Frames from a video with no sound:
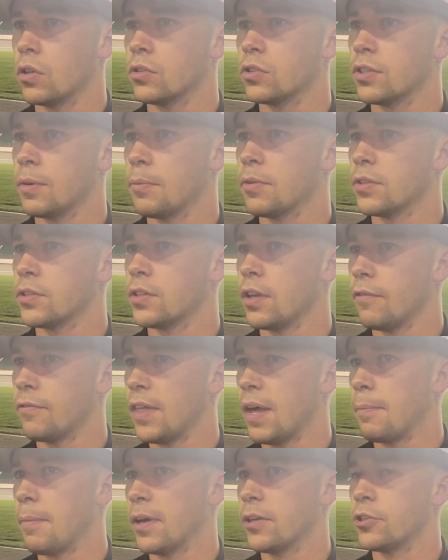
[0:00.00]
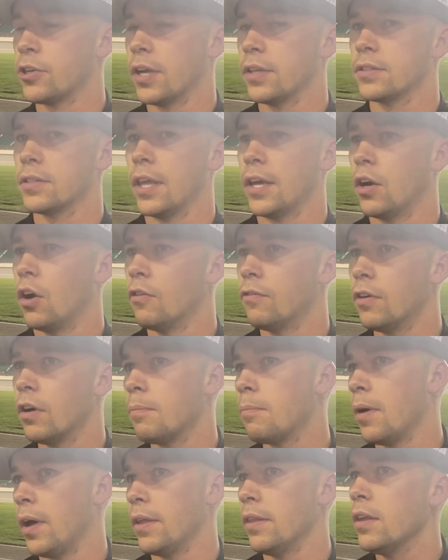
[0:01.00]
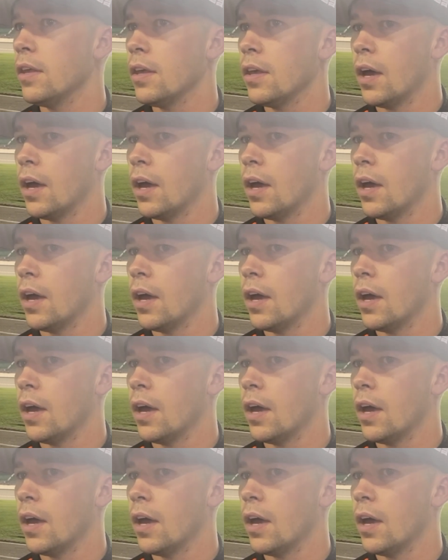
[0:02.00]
and some of the stuff that might translate over, but